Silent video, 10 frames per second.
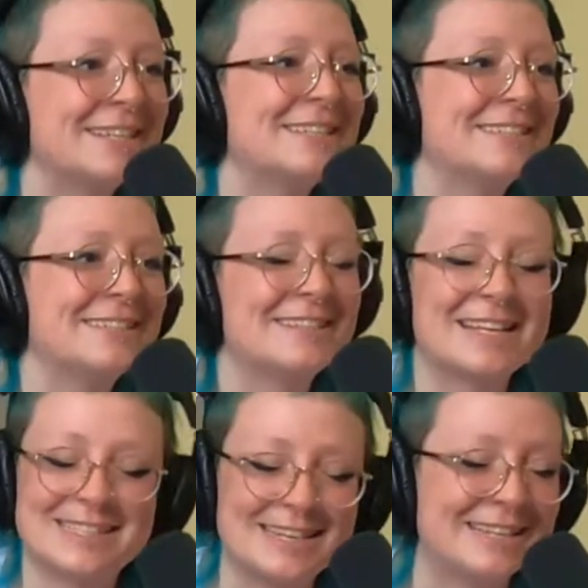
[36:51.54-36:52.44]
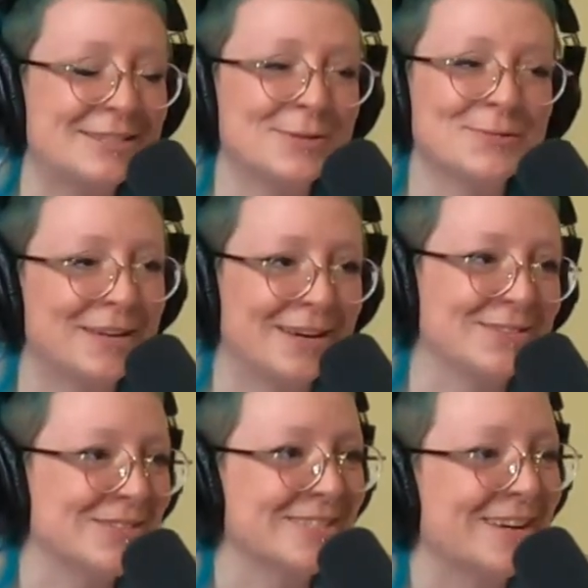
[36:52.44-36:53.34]
it. That's it. You've now
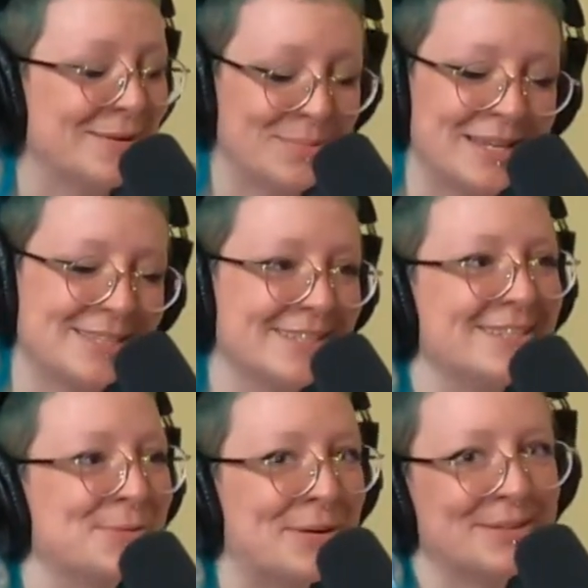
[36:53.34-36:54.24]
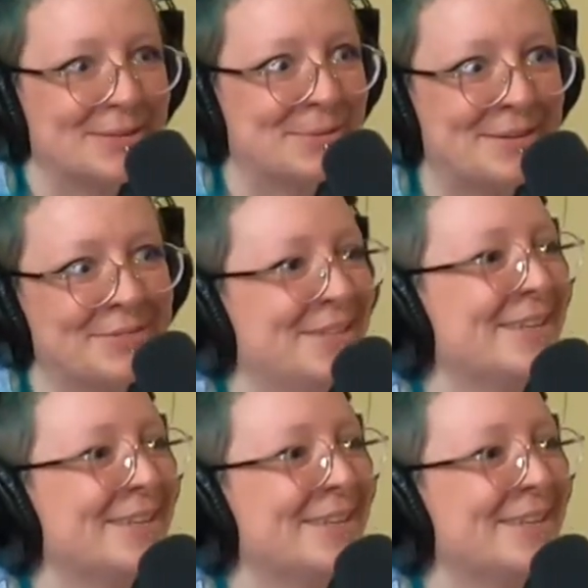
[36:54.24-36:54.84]
just got a painted sweater or whatever.